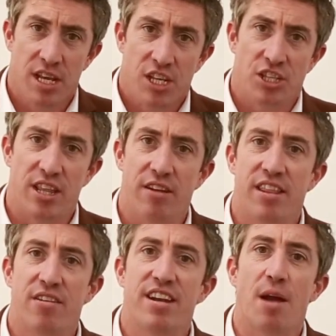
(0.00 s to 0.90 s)
So
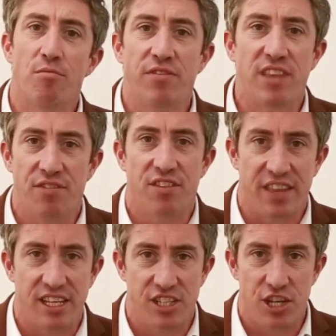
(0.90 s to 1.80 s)
there are a number of different
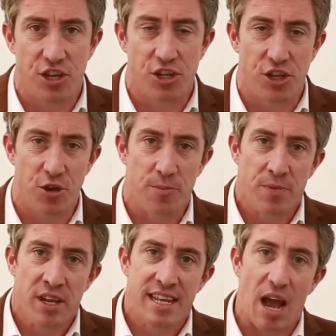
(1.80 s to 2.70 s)
things that you can do.
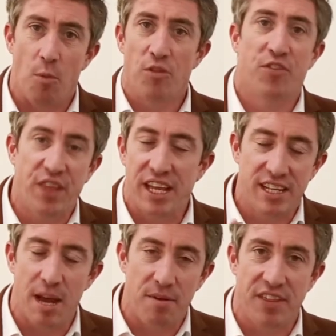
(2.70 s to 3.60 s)
Now, a
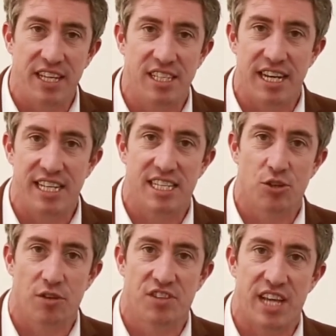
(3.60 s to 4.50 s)
couple of things I need to
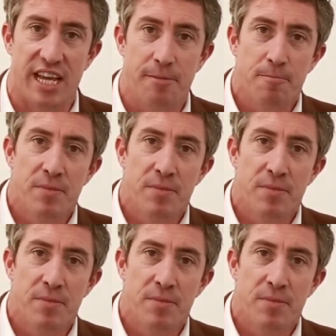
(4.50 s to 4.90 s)
sort of say.